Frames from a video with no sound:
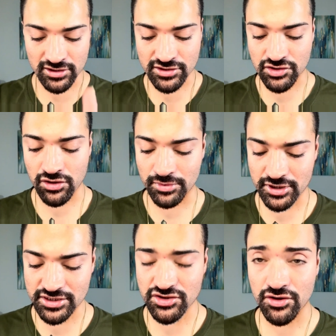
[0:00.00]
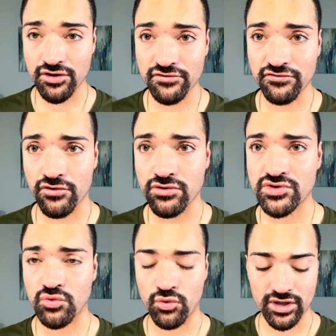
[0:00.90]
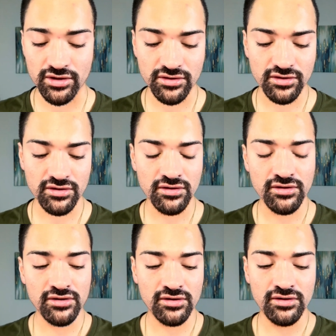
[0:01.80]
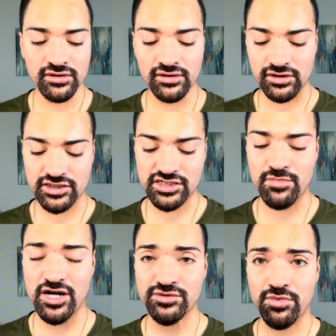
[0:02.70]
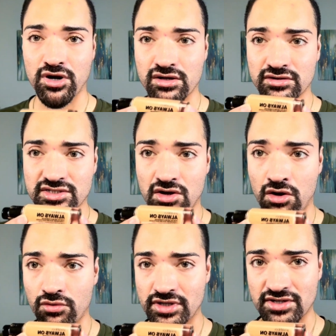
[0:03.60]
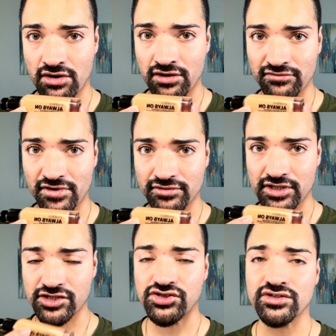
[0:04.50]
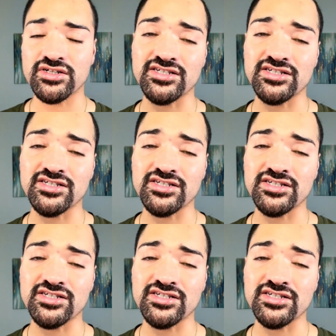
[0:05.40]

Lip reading: So I'm going to start off first with the Smashbox Always On Foundation.